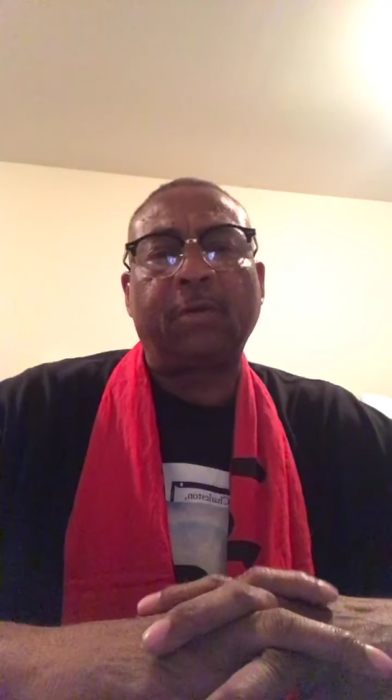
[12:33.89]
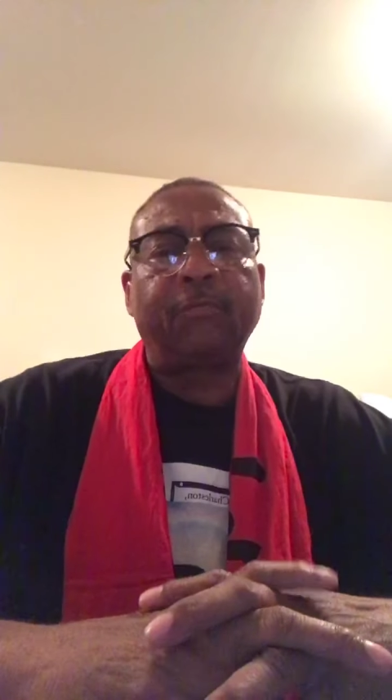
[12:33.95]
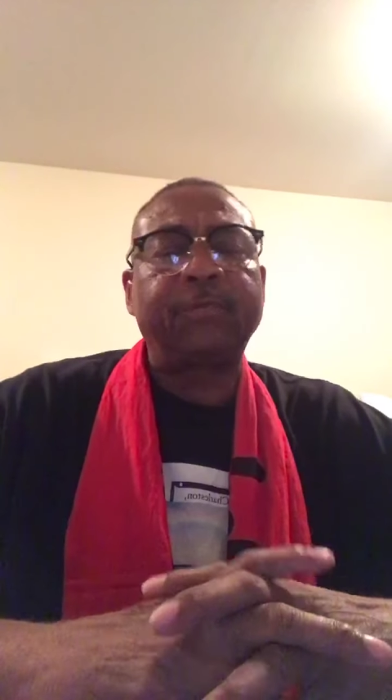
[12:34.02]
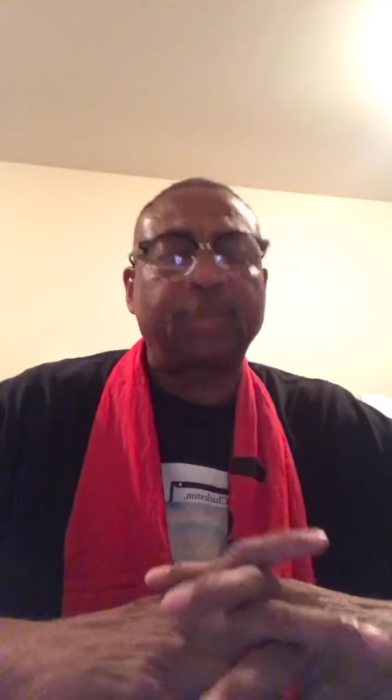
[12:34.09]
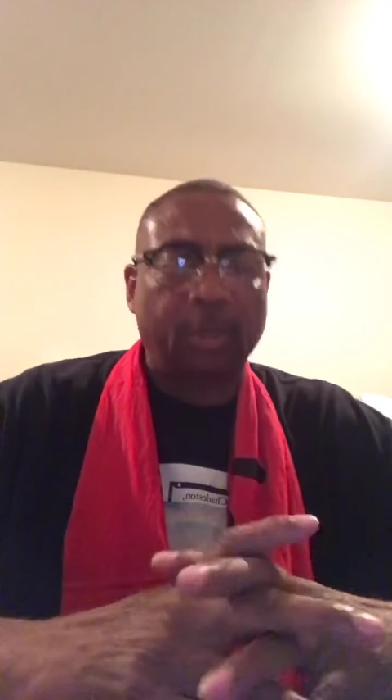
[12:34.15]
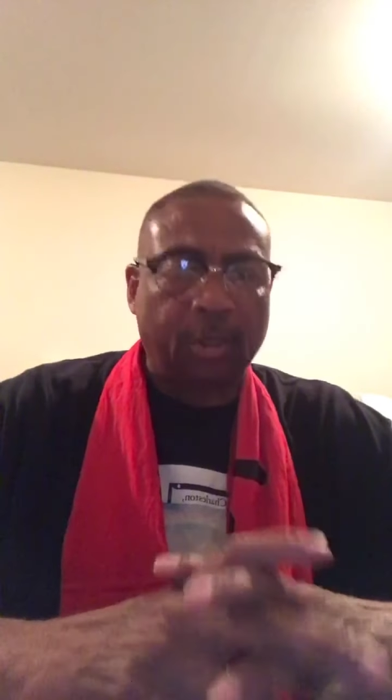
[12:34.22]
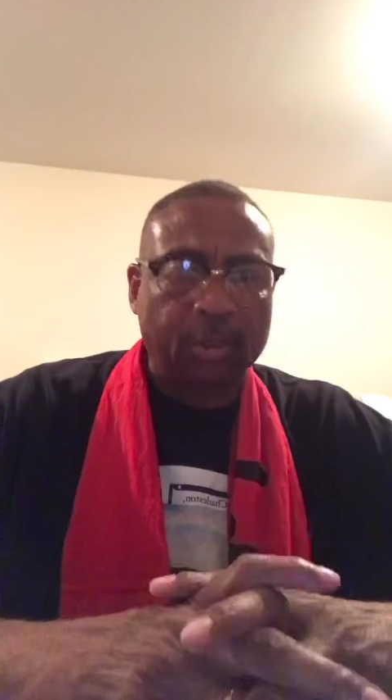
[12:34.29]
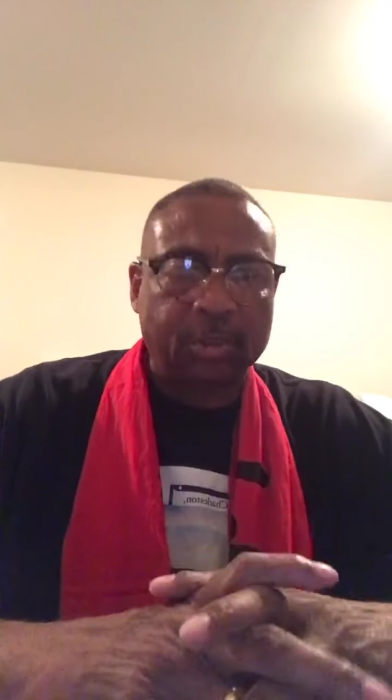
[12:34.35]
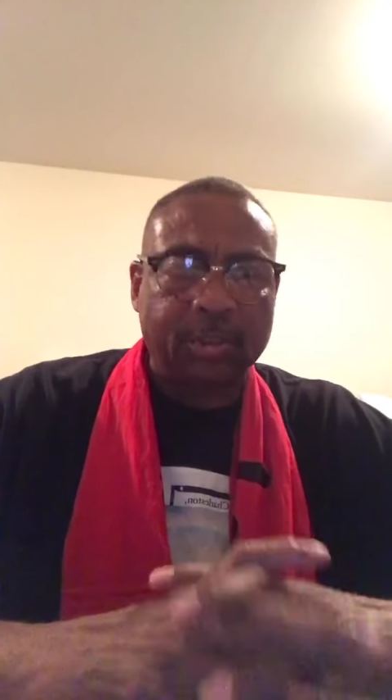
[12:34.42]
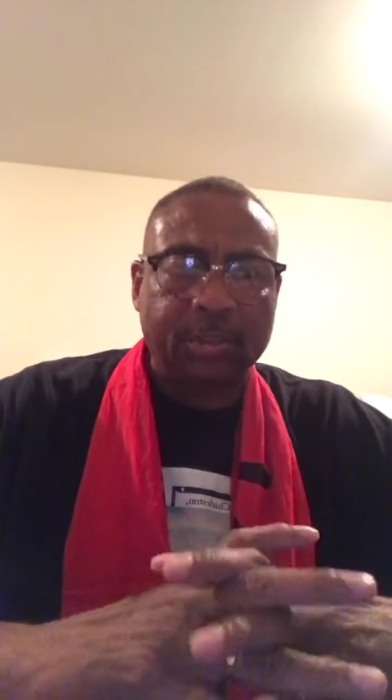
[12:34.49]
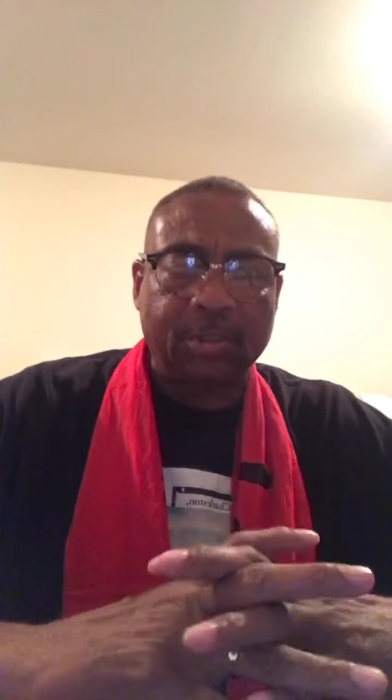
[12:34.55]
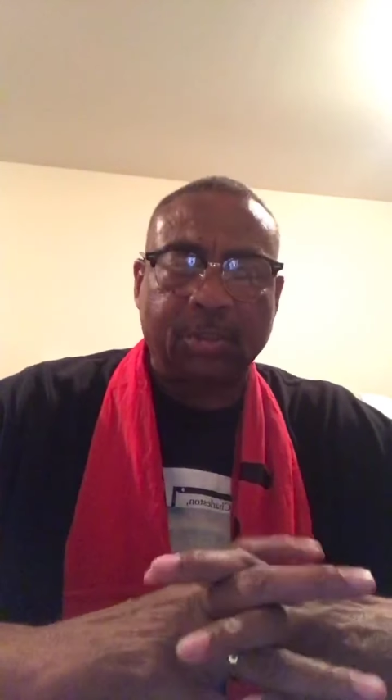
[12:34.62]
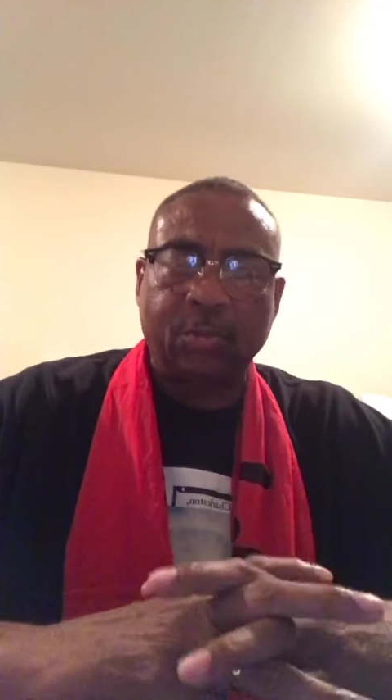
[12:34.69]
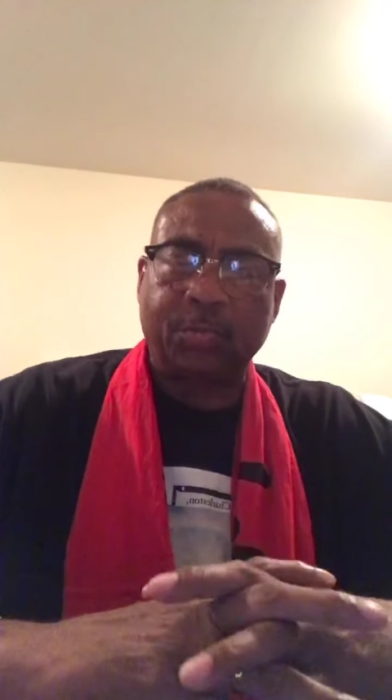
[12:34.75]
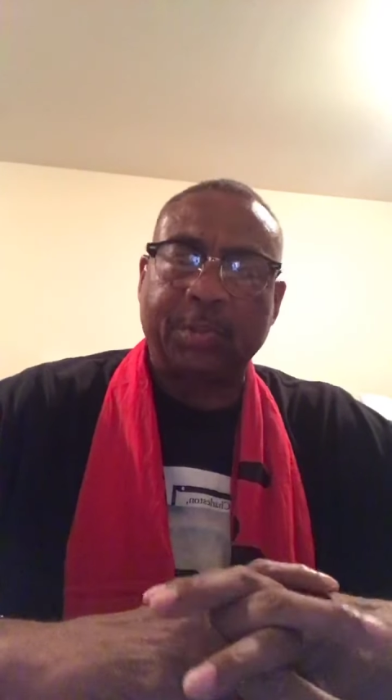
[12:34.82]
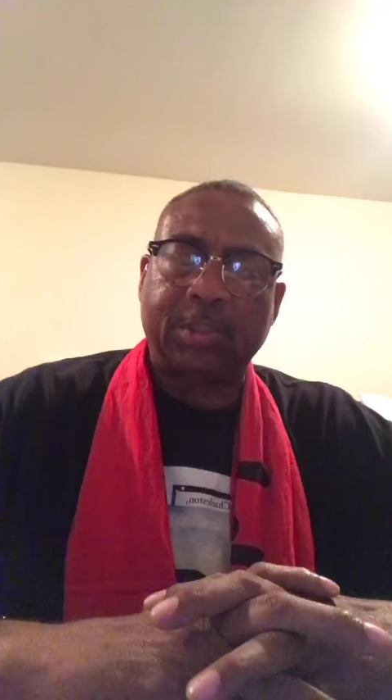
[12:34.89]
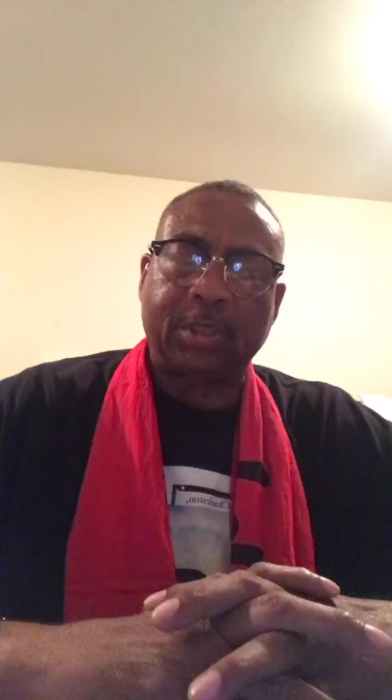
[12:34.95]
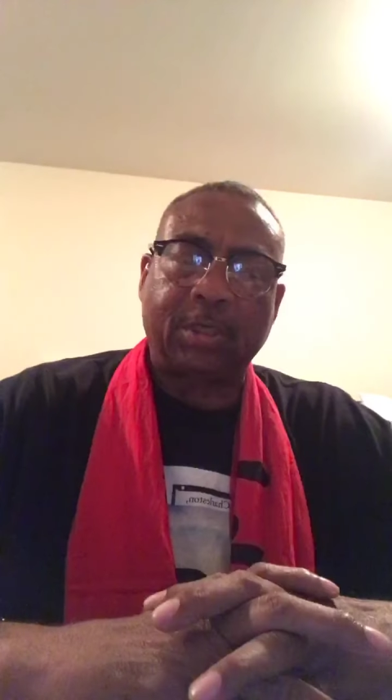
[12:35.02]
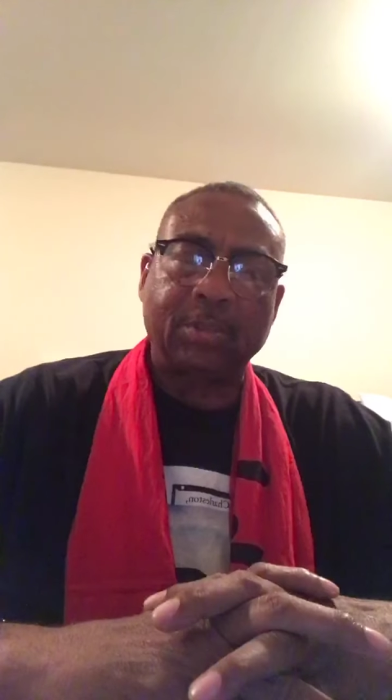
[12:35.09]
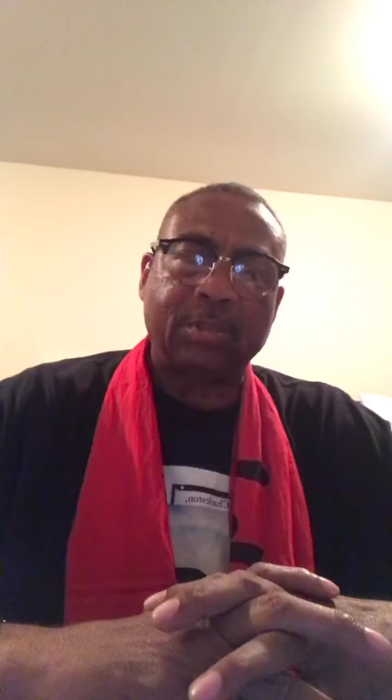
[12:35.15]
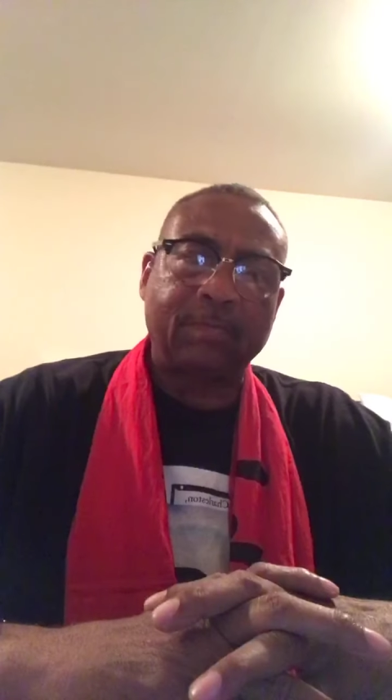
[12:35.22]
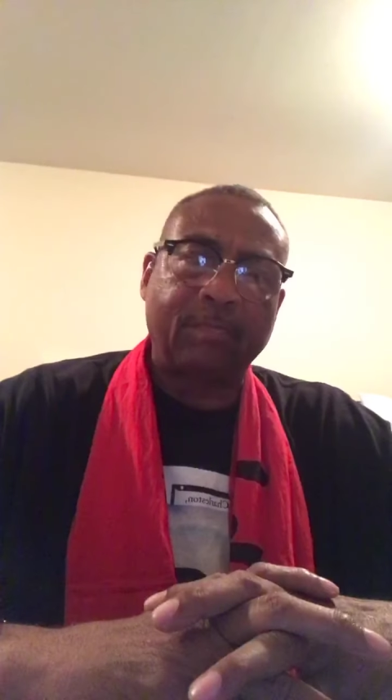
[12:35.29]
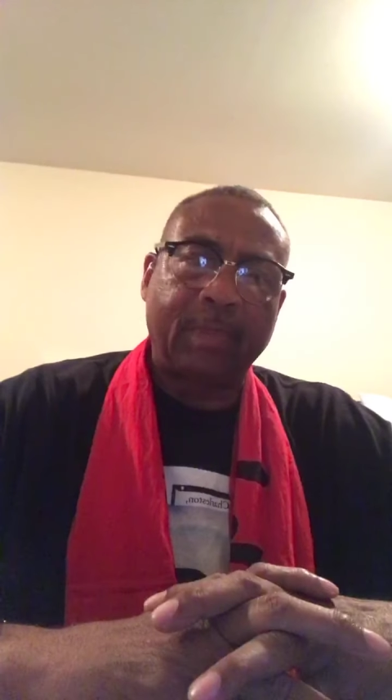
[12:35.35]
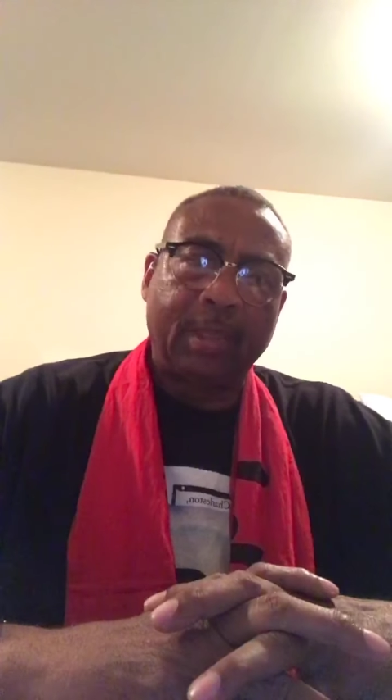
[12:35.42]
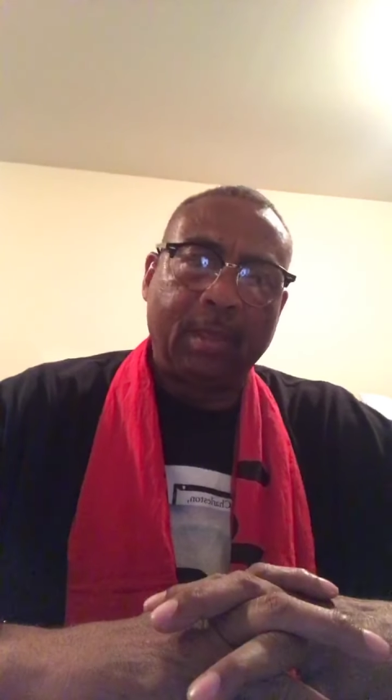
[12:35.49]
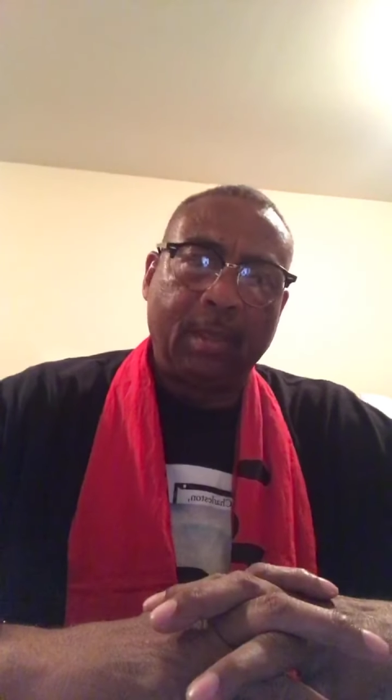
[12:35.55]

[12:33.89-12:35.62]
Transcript: Charleston,